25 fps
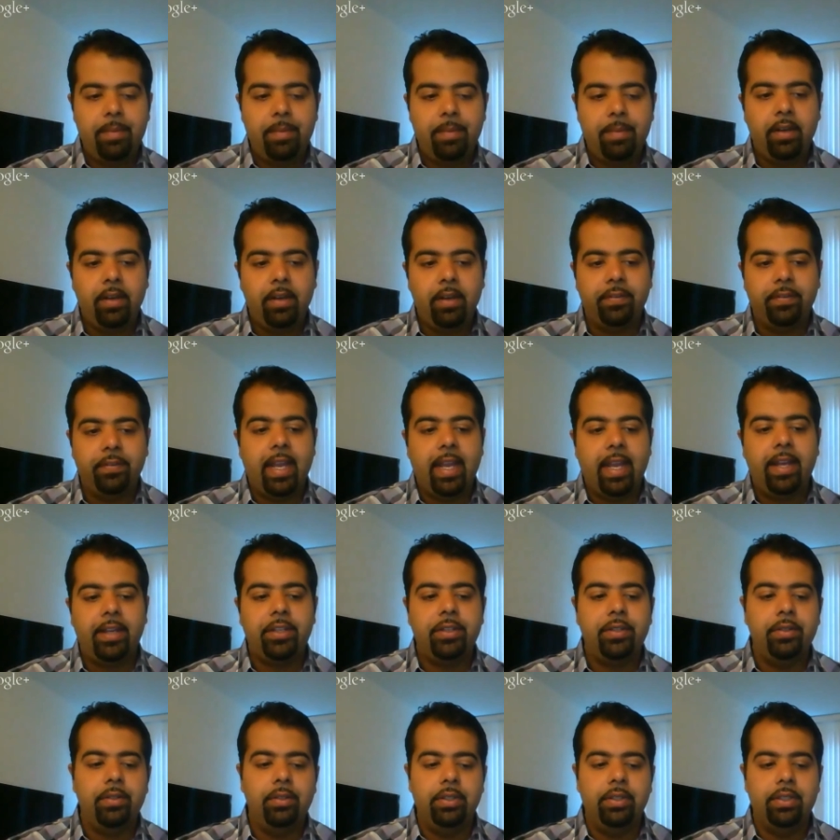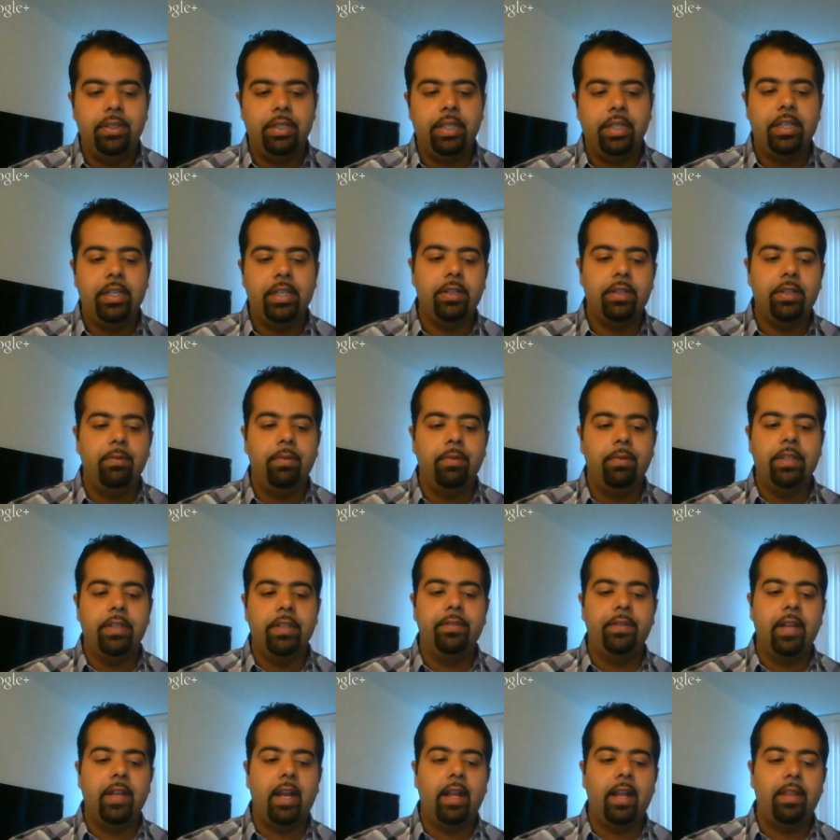amount of cache utilization when you've
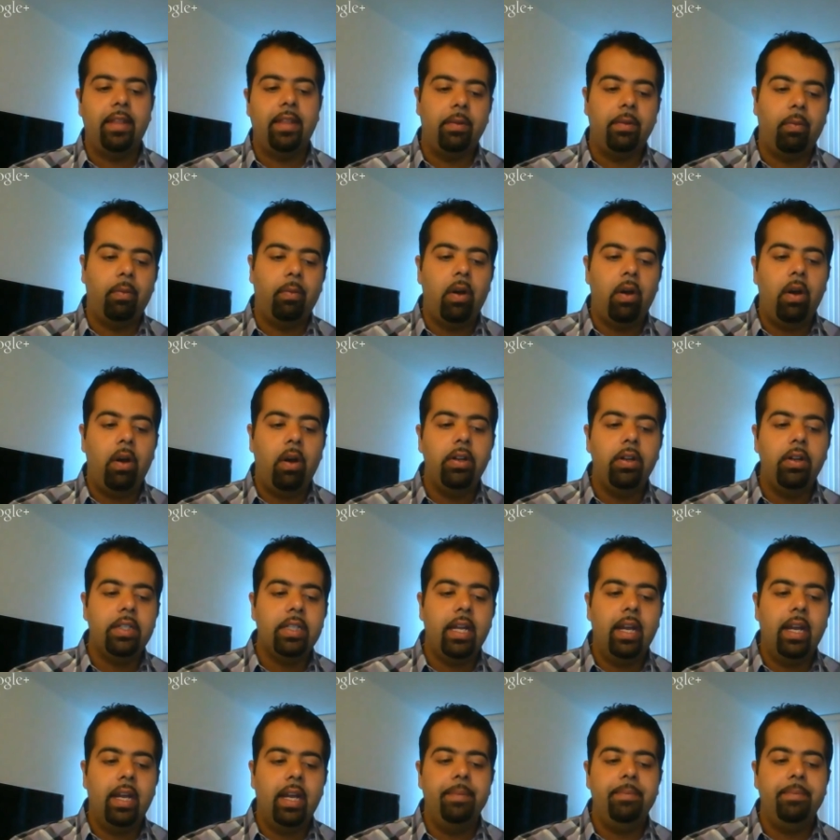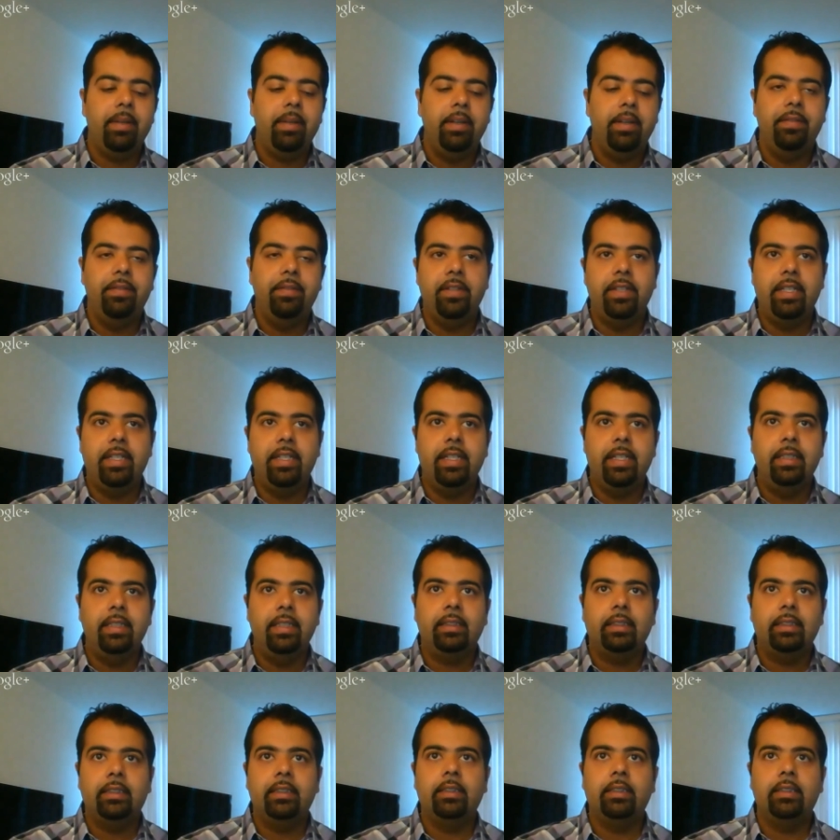got the wrong type of
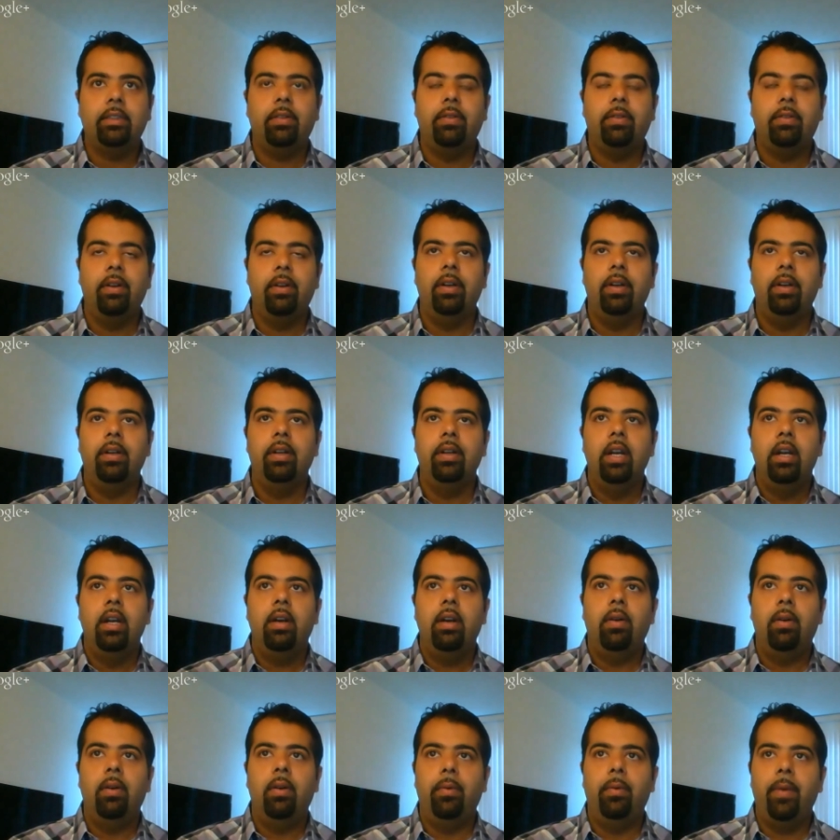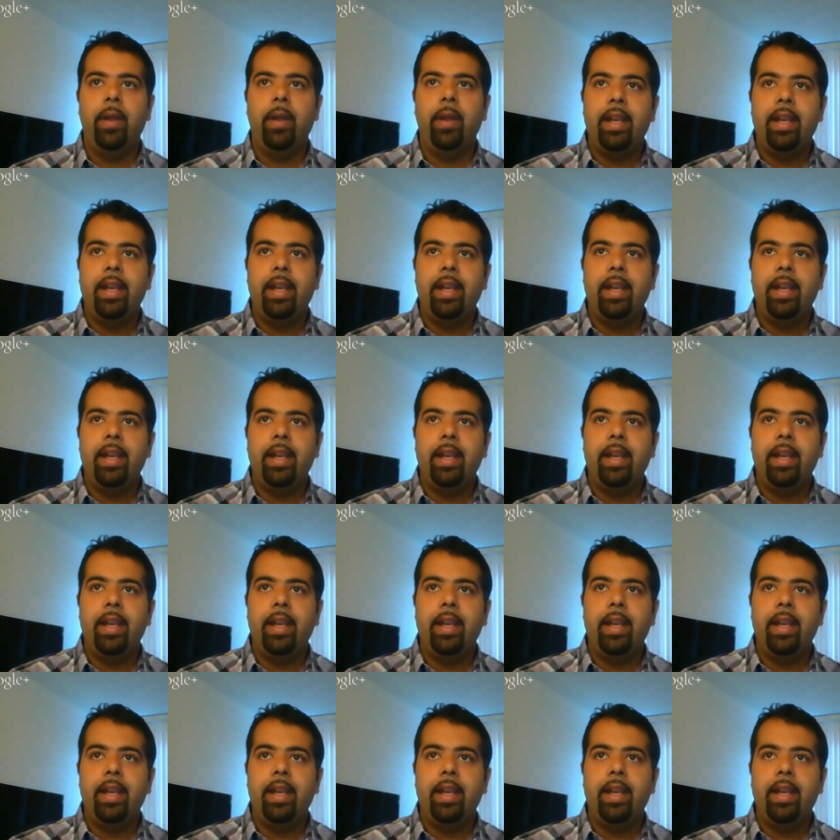disks or RAID groups or
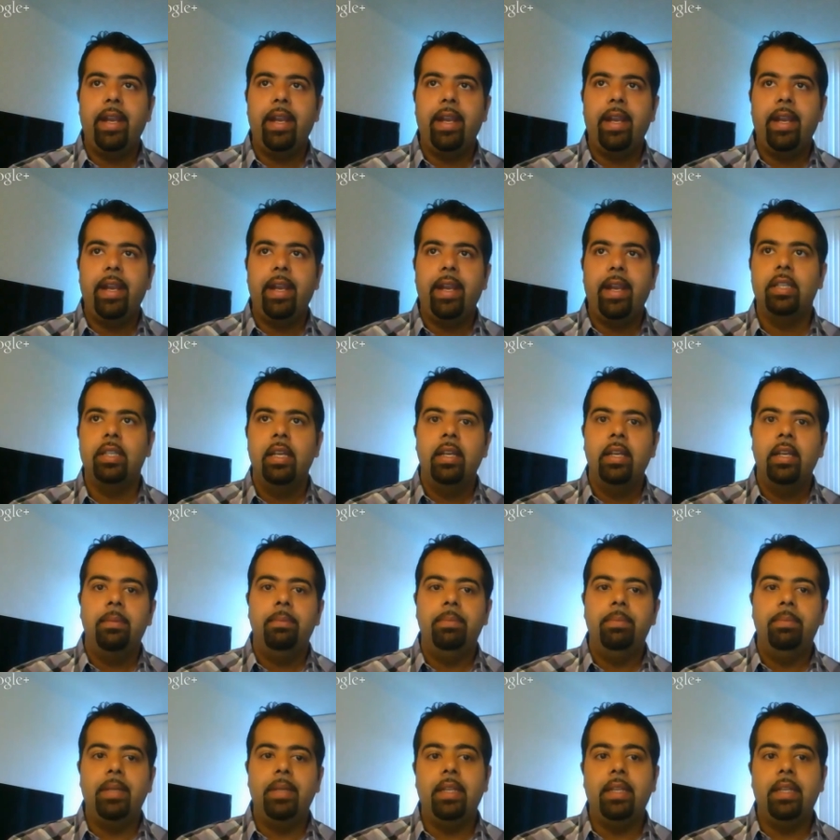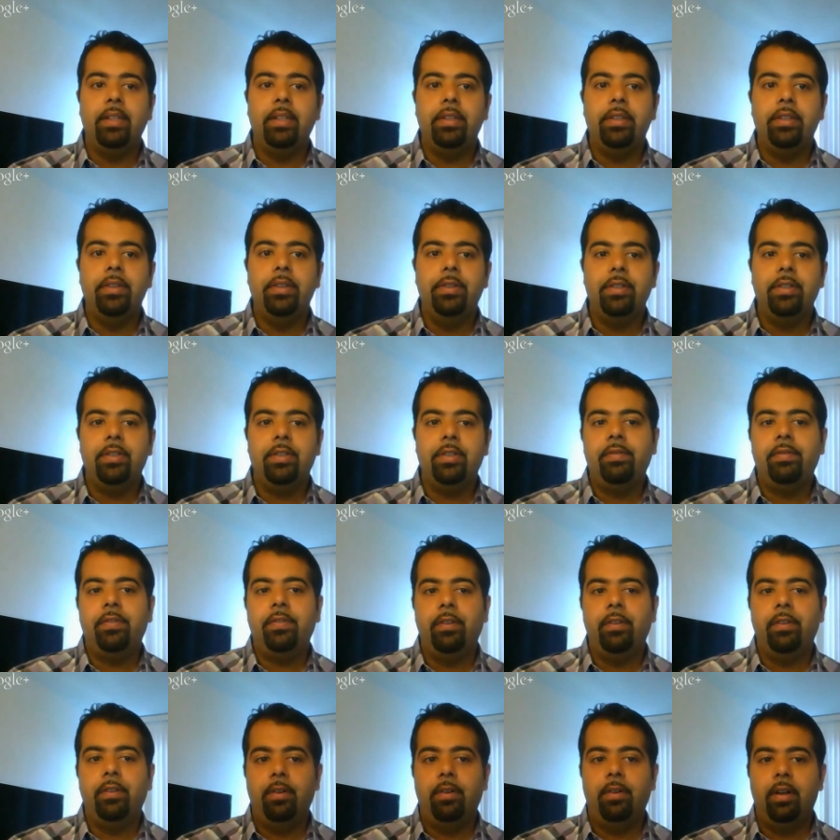LUNs being used
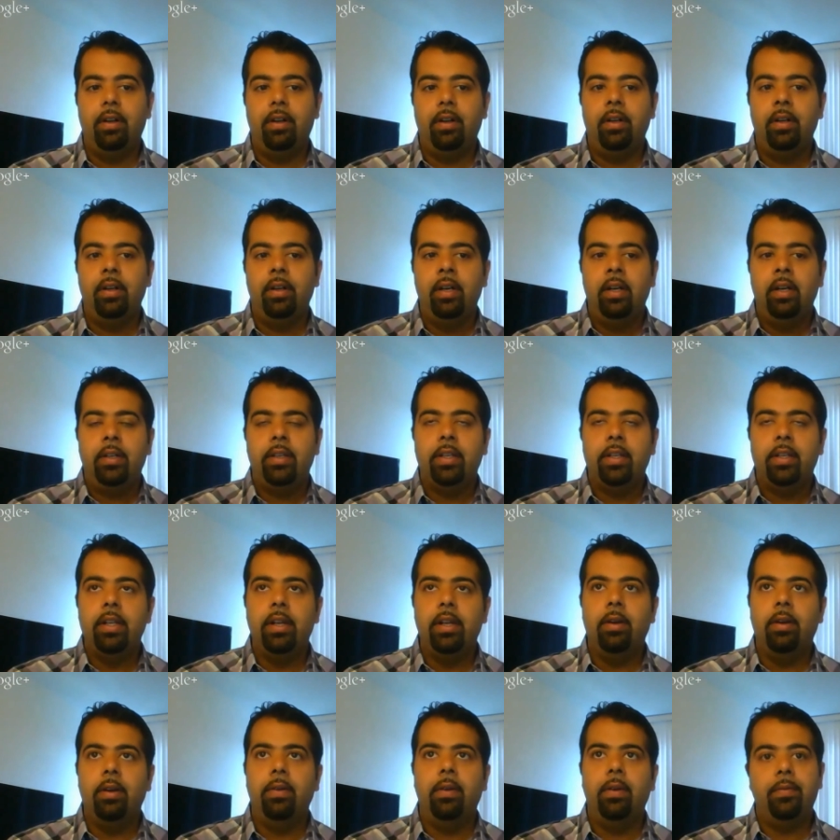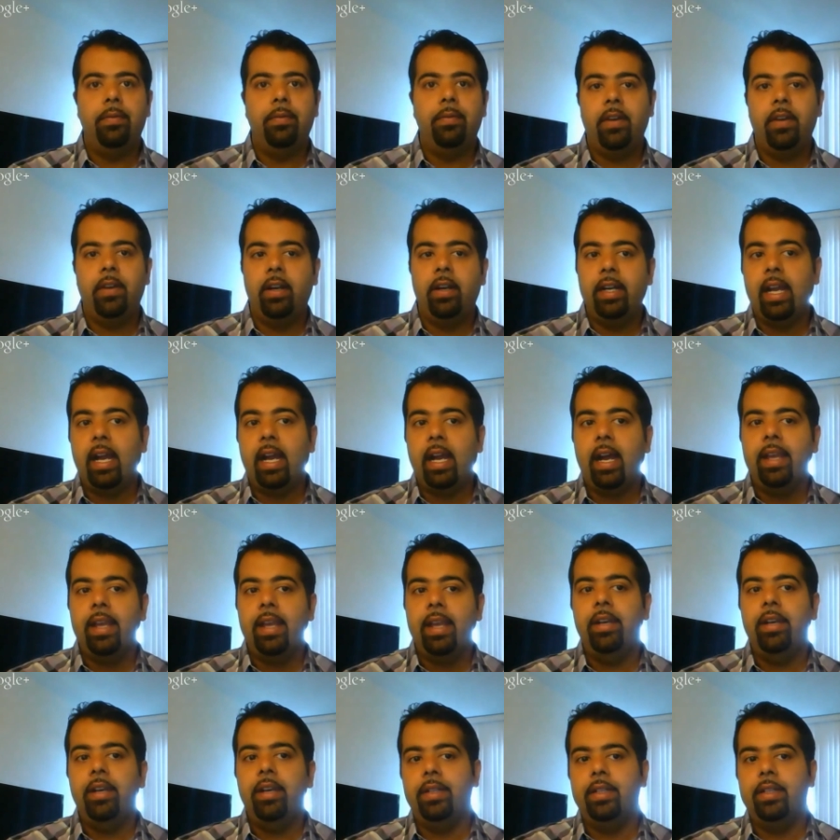for, very I/O
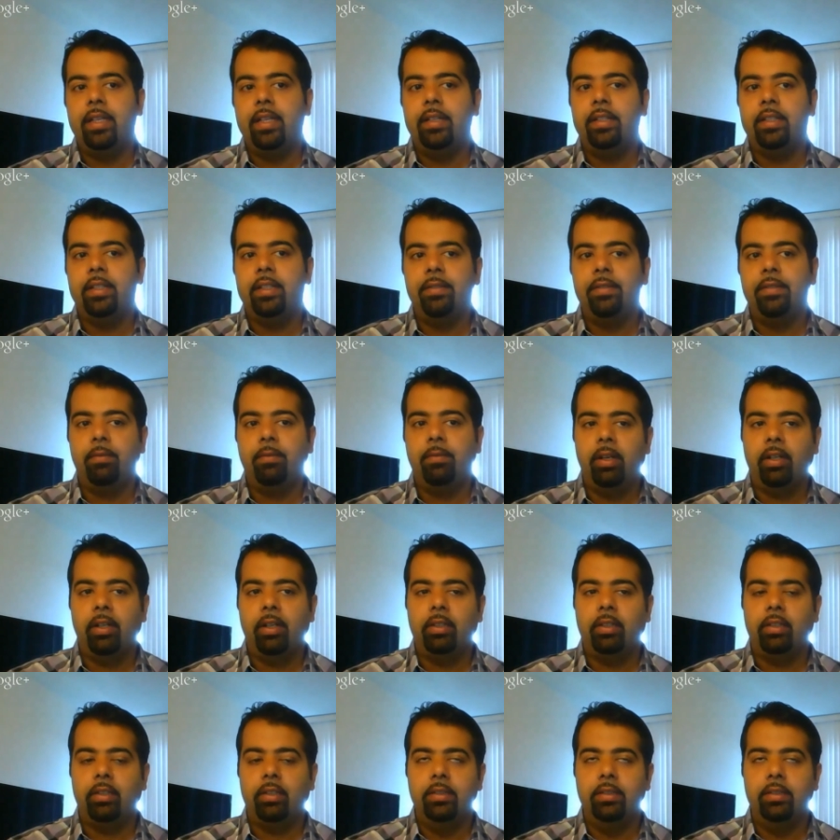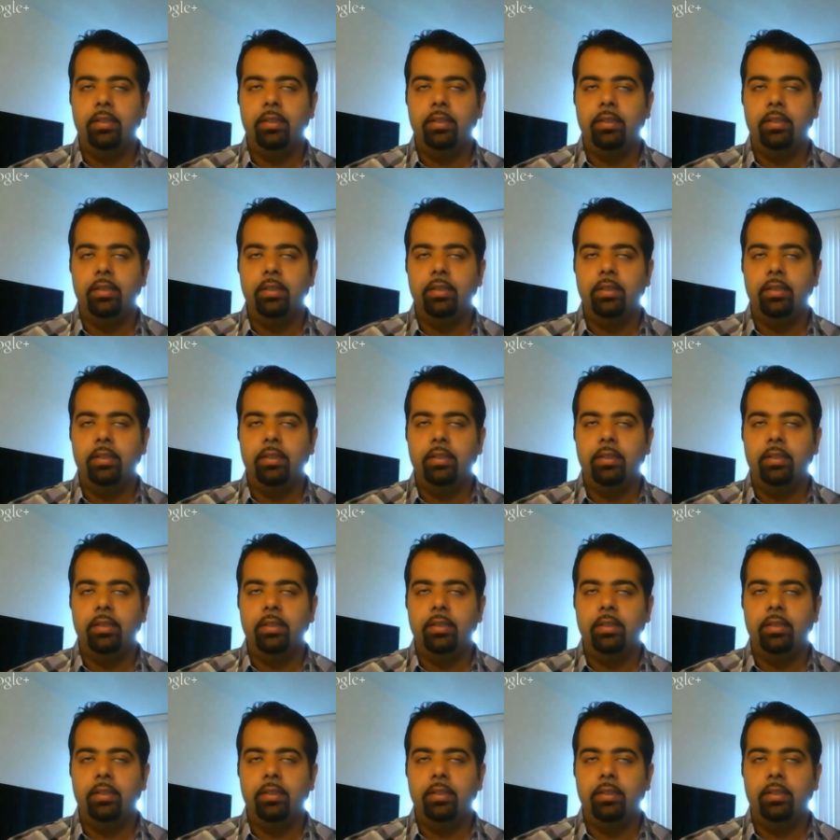intensive workloads.